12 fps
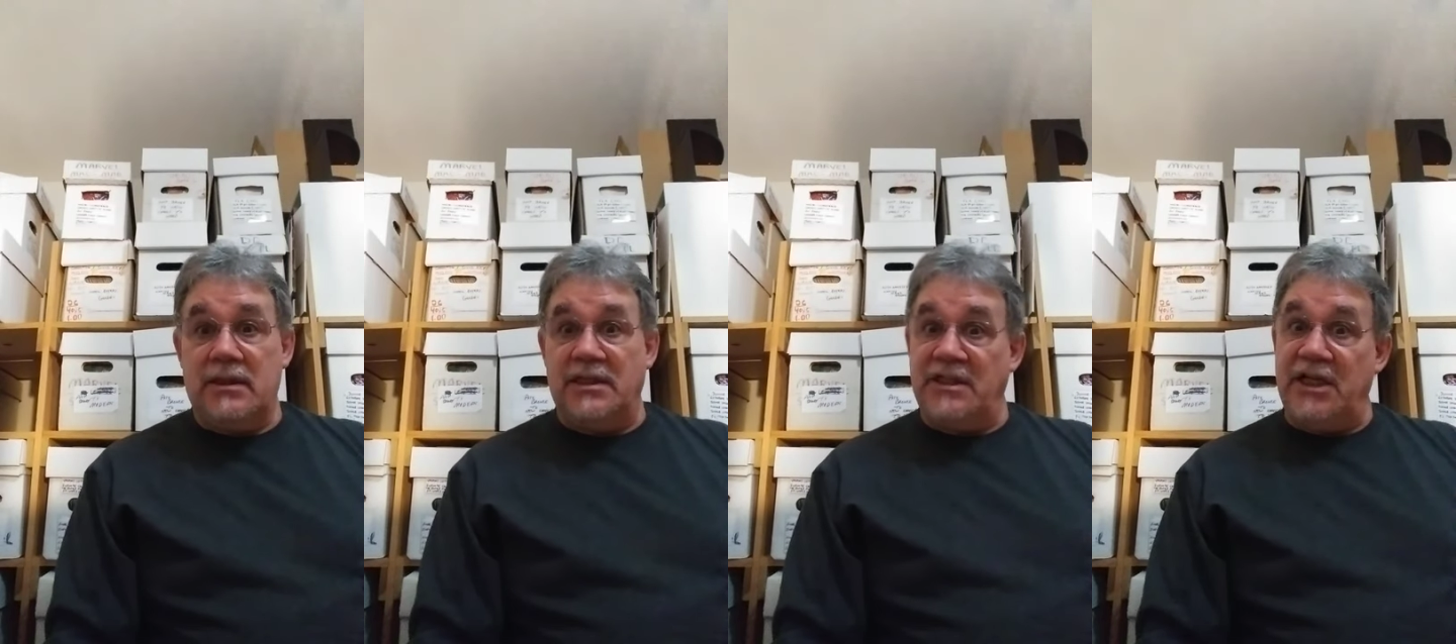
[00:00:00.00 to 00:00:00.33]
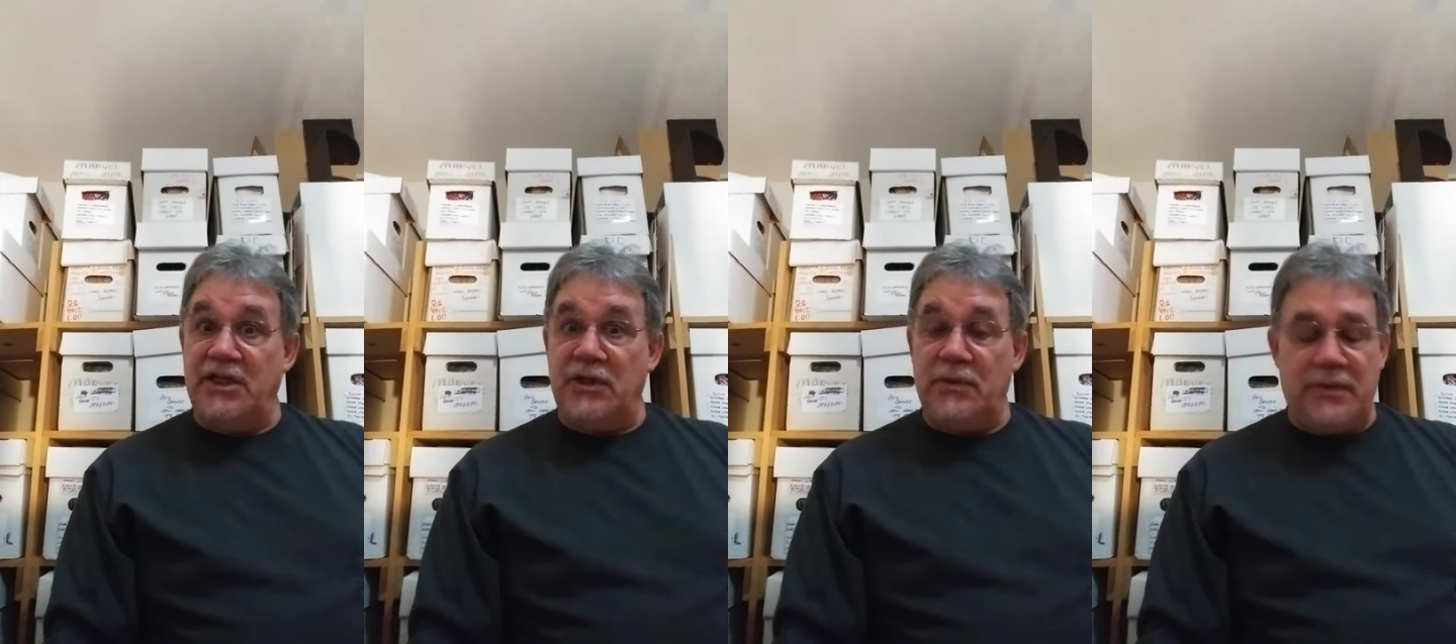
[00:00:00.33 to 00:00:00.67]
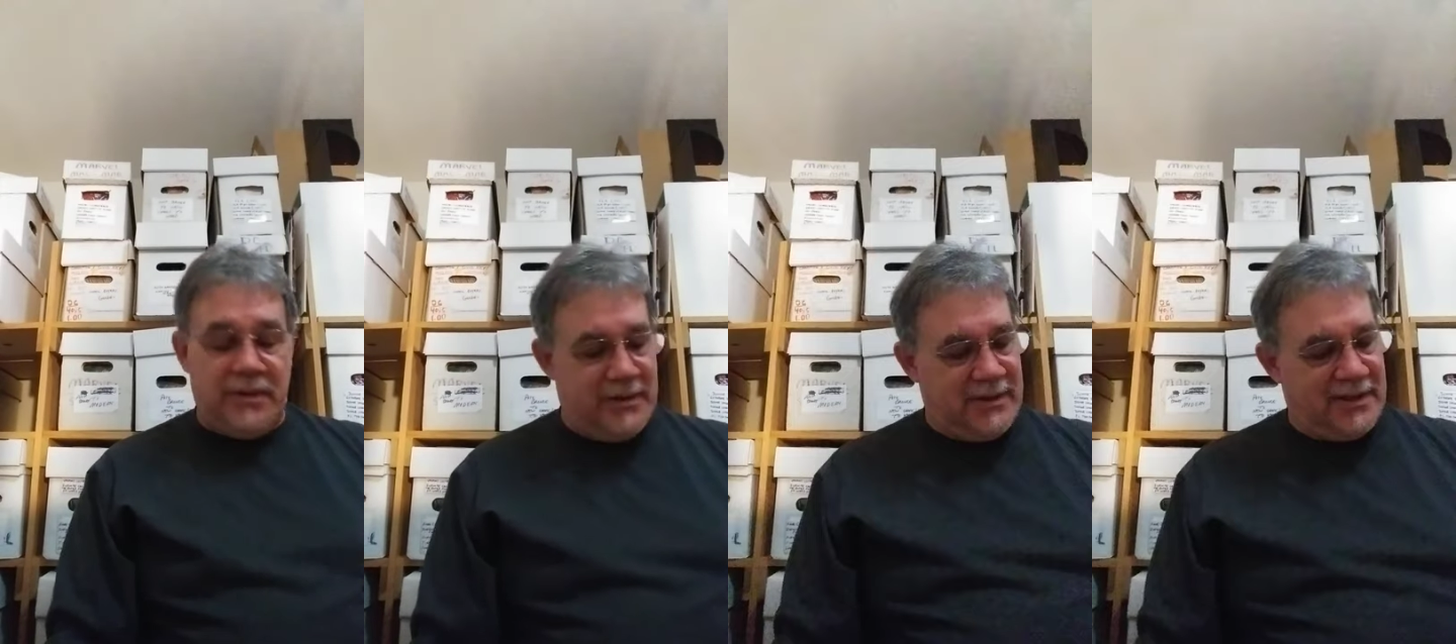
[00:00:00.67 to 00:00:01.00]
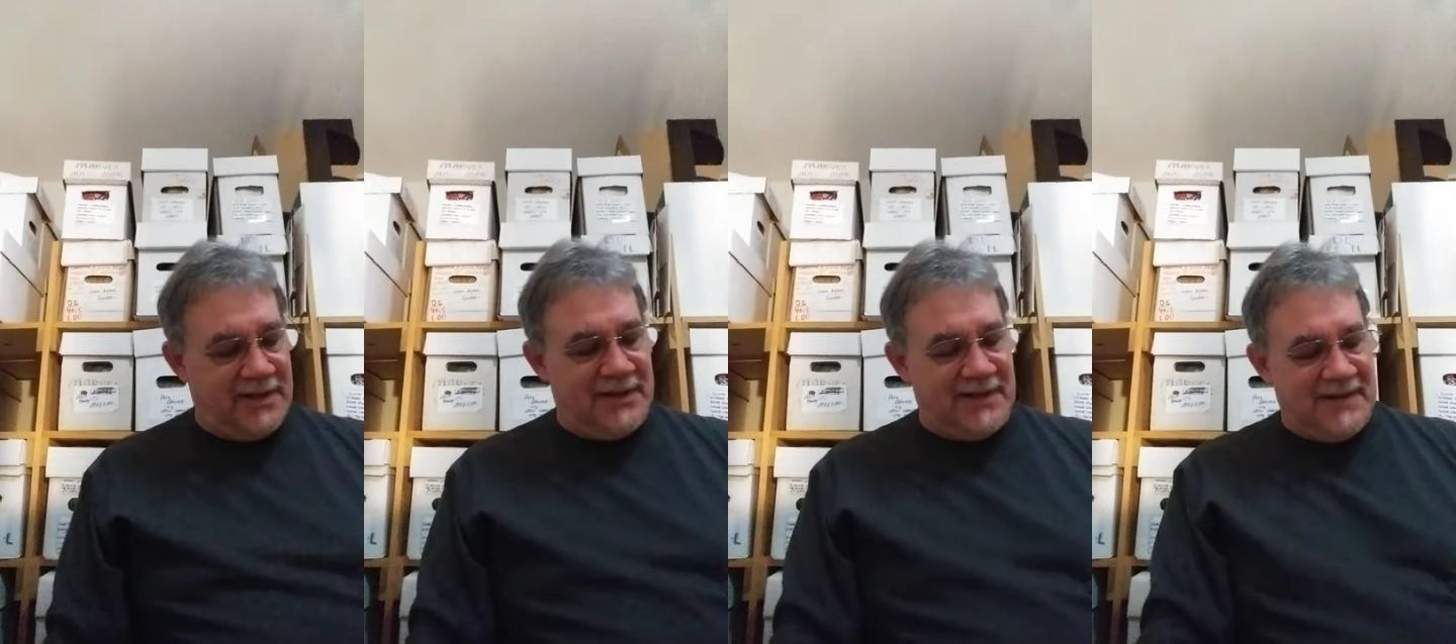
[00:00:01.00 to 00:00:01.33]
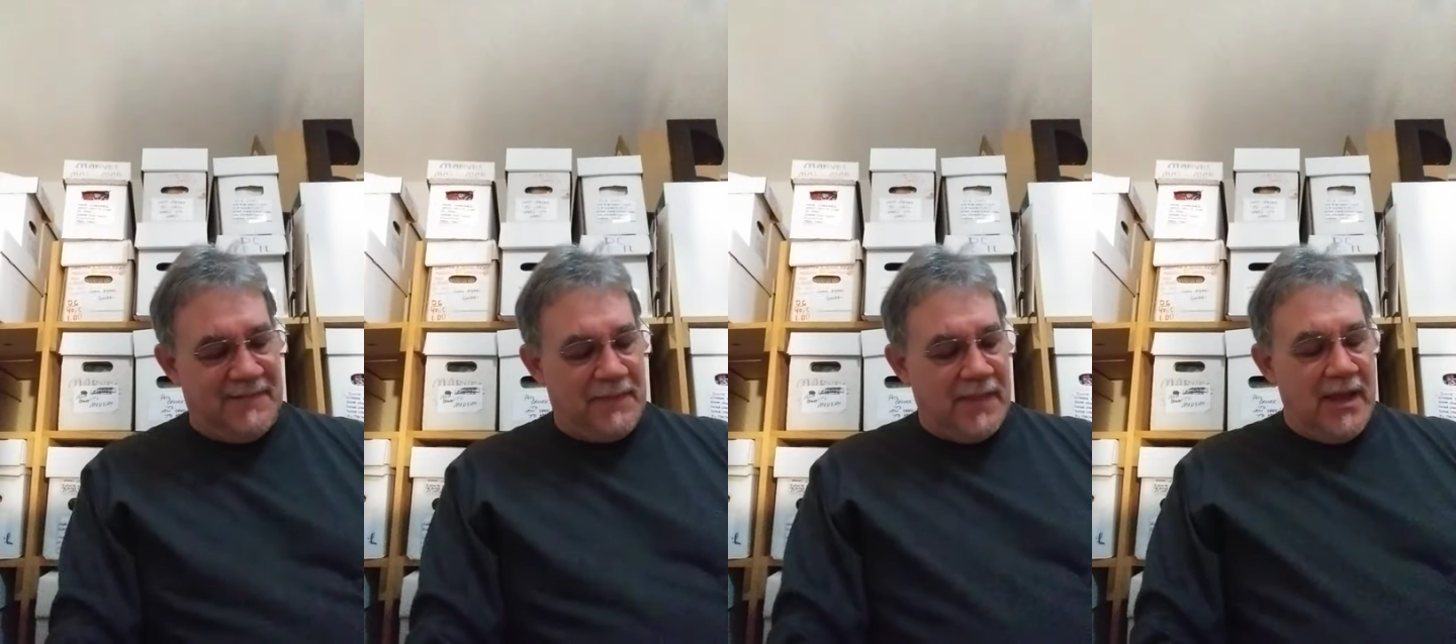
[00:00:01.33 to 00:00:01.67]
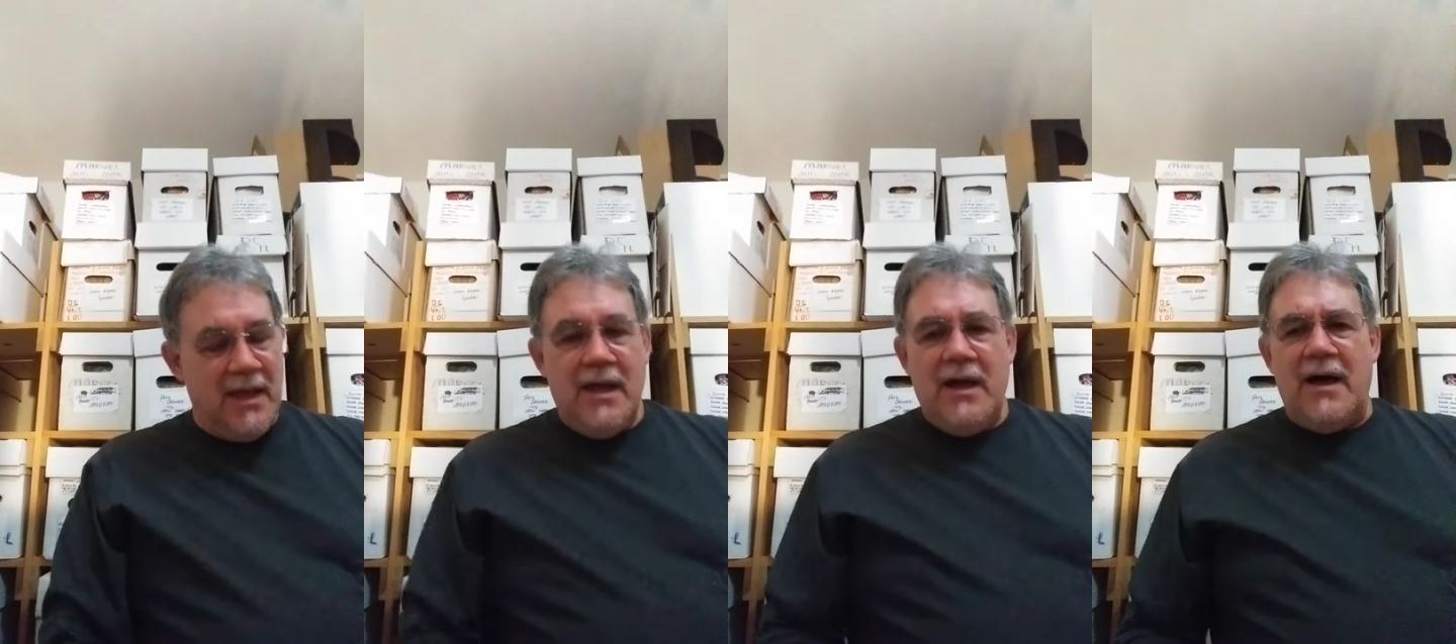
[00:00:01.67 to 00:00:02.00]
Continued.
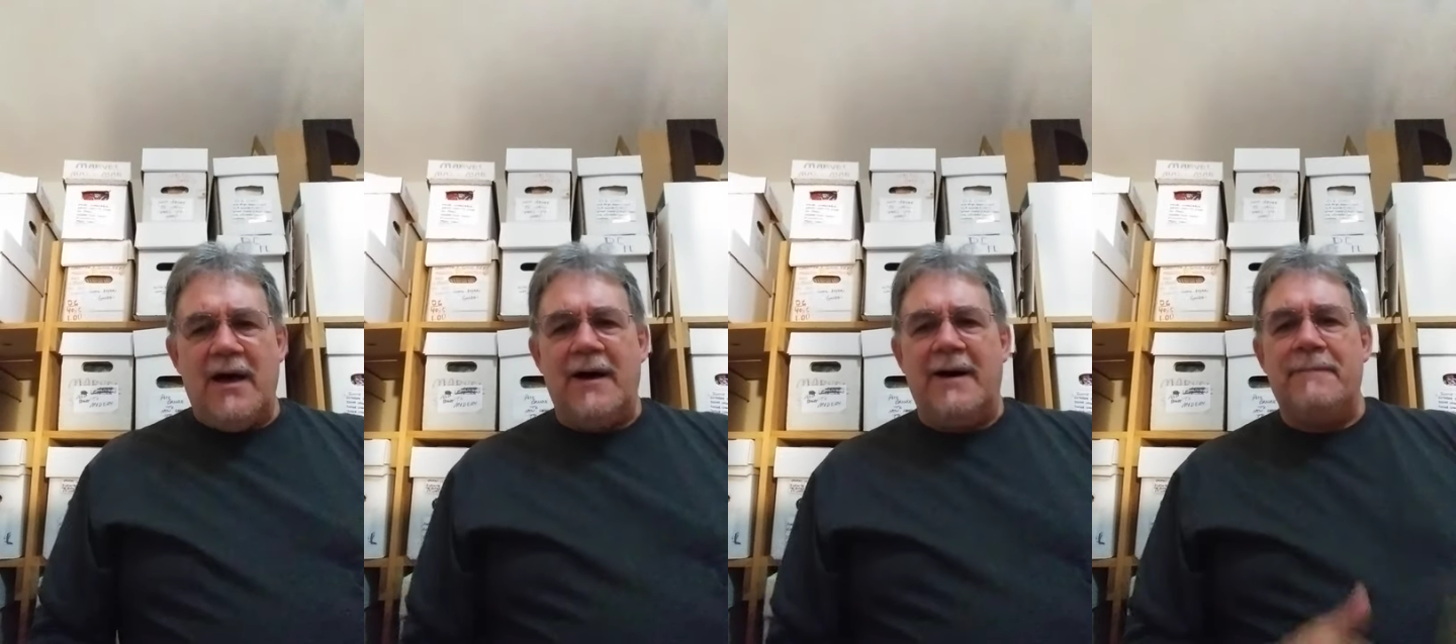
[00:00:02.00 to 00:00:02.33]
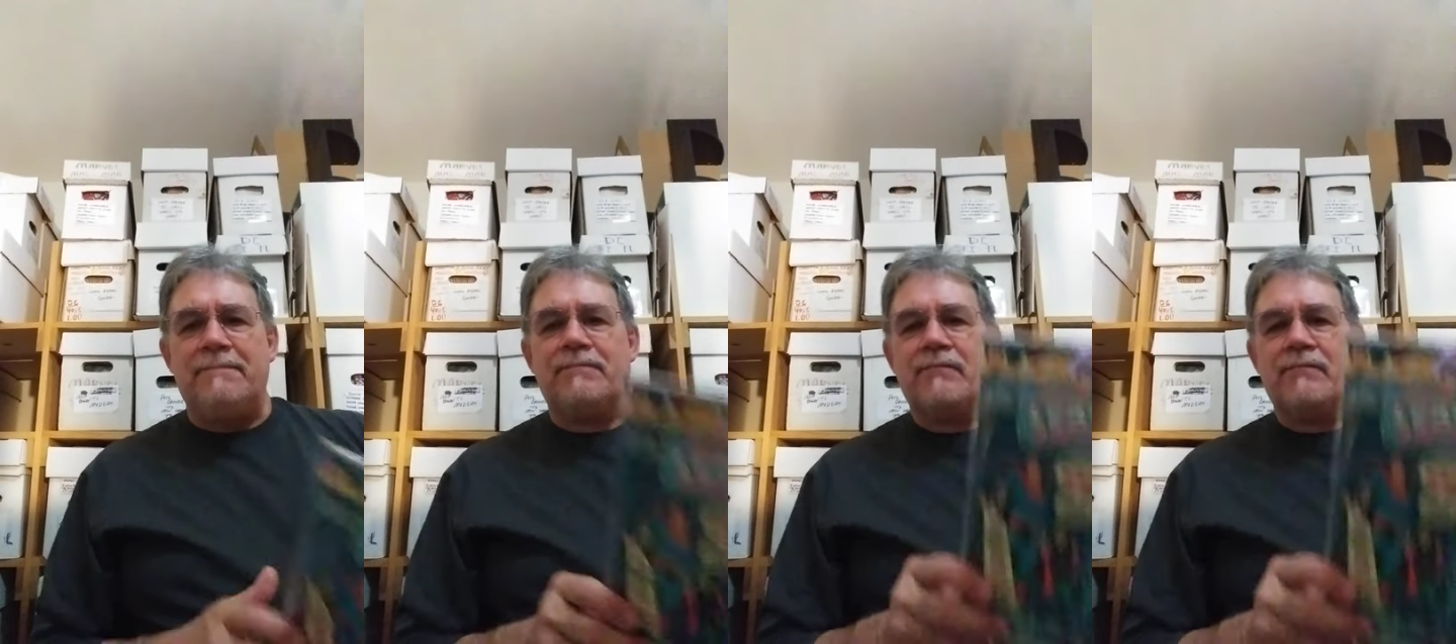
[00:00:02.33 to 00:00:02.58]
I